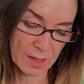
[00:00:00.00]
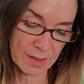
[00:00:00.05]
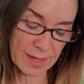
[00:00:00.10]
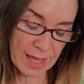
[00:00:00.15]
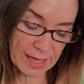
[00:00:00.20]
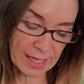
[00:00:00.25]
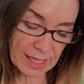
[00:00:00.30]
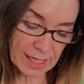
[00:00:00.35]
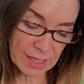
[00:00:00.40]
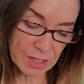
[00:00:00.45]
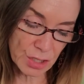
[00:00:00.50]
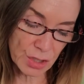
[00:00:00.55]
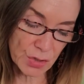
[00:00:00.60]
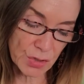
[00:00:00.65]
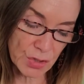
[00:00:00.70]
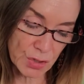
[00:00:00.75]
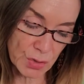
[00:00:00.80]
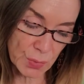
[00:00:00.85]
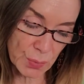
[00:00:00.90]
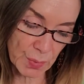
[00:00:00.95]
Then he
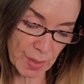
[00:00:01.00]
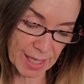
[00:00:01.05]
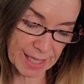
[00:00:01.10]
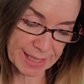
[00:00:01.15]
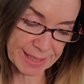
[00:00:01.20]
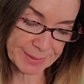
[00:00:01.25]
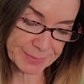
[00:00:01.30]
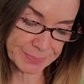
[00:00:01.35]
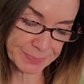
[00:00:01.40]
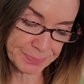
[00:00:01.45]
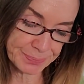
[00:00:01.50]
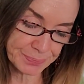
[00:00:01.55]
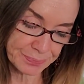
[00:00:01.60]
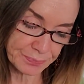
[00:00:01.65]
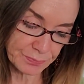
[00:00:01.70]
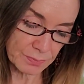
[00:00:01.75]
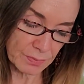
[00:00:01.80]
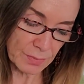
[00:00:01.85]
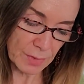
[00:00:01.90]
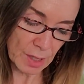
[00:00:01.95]
continues to write,
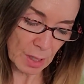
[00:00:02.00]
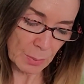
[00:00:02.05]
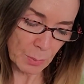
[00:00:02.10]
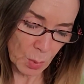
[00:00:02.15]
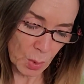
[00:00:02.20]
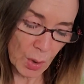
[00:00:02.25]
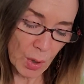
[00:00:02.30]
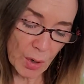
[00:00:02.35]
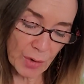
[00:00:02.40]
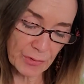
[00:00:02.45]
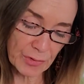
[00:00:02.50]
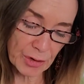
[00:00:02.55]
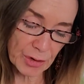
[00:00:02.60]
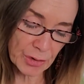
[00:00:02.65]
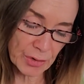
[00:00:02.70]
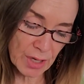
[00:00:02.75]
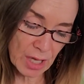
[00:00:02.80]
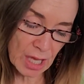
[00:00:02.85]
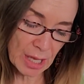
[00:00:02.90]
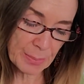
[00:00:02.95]

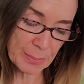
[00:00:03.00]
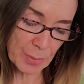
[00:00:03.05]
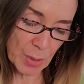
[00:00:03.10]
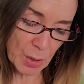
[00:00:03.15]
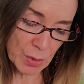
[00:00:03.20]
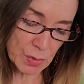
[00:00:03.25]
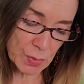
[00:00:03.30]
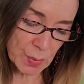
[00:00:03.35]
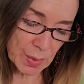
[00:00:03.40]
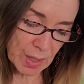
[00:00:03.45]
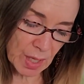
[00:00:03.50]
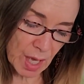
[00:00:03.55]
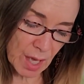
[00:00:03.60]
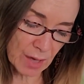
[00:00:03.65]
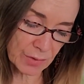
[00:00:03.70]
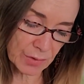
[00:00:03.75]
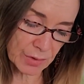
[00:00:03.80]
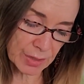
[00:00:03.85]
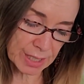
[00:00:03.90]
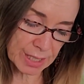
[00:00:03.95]
moreover, most
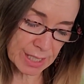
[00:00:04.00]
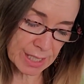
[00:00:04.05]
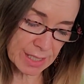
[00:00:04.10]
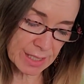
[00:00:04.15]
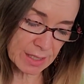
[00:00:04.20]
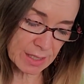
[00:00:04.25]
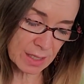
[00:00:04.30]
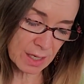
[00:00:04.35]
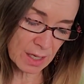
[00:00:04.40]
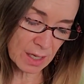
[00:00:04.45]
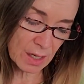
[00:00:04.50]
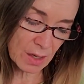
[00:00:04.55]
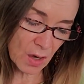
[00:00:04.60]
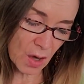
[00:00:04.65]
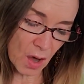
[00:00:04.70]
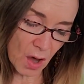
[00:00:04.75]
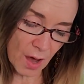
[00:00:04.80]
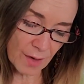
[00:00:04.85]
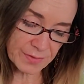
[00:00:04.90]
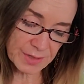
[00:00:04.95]
recoveries
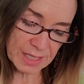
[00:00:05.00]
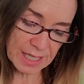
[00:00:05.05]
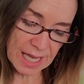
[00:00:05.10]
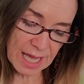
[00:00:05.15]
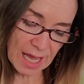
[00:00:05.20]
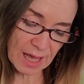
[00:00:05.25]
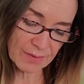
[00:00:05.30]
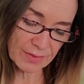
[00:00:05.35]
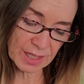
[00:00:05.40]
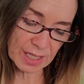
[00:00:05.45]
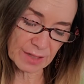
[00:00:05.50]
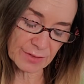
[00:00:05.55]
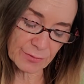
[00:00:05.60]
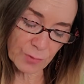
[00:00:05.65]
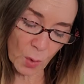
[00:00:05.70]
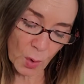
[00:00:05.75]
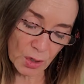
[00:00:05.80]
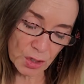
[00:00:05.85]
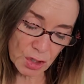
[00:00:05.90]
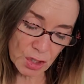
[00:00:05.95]
often have the
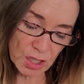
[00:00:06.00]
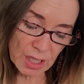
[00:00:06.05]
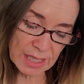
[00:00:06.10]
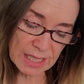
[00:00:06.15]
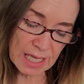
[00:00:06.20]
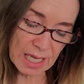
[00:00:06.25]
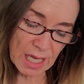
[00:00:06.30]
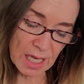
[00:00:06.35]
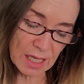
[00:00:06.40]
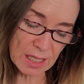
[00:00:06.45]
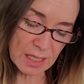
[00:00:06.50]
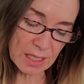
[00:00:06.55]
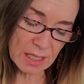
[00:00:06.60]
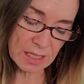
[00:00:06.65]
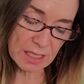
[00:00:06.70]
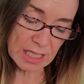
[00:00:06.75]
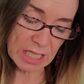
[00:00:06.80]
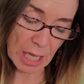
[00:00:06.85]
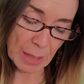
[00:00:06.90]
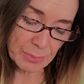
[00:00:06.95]
unfortunate
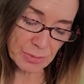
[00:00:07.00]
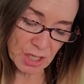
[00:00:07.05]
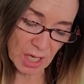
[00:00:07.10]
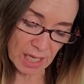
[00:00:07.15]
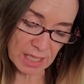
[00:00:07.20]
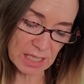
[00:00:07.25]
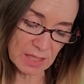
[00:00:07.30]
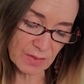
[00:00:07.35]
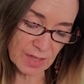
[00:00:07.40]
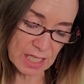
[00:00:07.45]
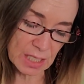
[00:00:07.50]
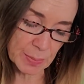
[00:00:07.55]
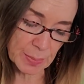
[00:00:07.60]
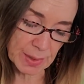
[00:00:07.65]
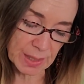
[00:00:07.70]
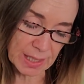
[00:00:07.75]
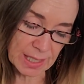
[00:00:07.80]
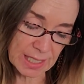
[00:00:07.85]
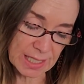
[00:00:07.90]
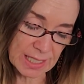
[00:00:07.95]
subjective
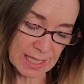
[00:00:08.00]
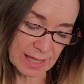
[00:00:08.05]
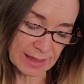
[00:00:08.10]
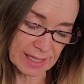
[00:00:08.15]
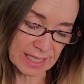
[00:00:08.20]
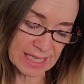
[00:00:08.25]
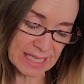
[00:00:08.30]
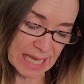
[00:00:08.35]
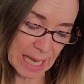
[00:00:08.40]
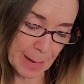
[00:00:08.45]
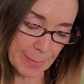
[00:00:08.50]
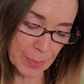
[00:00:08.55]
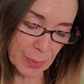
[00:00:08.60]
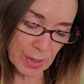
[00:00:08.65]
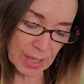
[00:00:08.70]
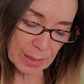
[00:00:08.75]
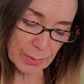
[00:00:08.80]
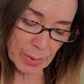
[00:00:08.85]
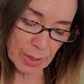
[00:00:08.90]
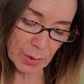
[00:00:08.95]
experience that the
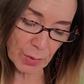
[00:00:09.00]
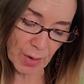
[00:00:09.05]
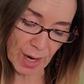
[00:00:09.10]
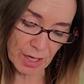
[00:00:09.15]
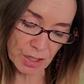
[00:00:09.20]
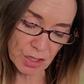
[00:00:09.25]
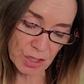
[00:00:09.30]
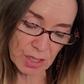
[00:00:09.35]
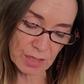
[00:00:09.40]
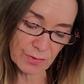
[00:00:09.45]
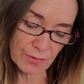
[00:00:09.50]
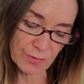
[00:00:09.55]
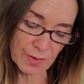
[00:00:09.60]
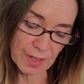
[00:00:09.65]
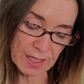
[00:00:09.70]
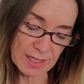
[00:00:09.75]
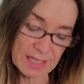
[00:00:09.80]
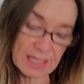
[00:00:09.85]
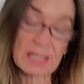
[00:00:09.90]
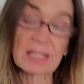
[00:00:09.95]
temporary regression
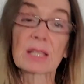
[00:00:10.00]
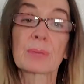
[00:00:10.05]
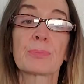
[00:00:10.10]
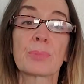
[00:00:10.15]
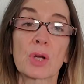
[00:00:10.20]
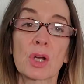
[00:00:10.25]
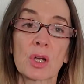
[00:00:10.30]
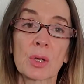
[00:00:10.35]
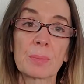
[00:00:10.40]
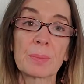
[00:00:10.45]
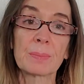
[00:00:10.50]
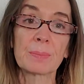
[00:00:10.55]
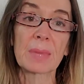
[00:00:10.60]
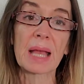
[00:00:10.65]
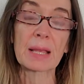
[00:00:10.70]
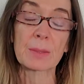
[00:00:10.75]
feels as a perm